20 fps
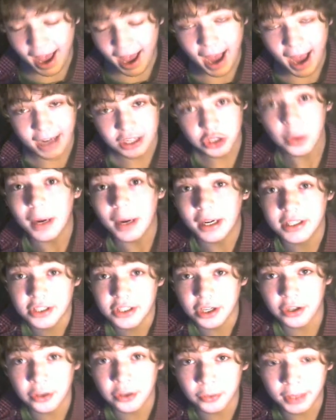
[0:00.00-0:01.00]
I swear he's
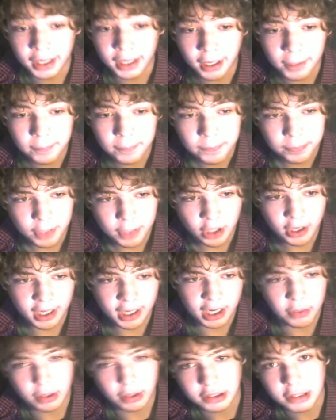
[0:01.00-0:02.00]
gonna rig it, like
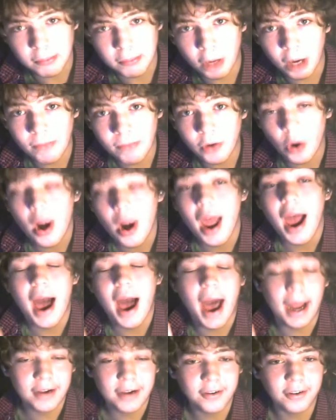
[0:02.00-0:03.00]
he rigged the mob vote.
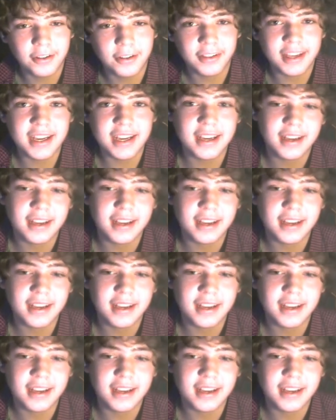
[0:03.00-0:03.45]
I don't think